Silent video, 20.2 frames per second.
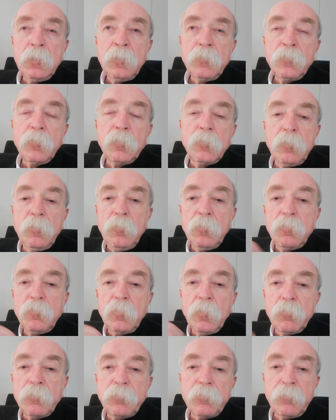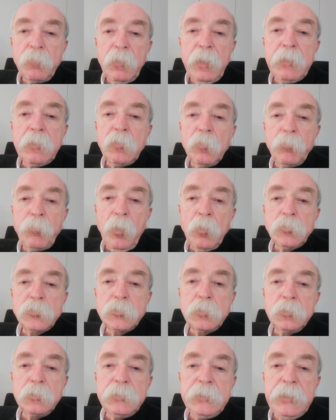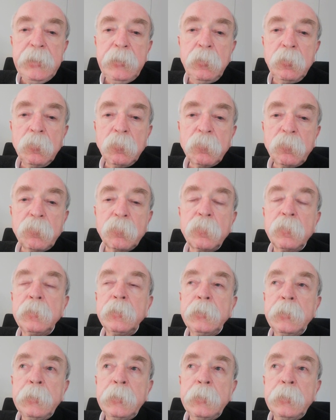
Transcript: So the use of acupuncture needles.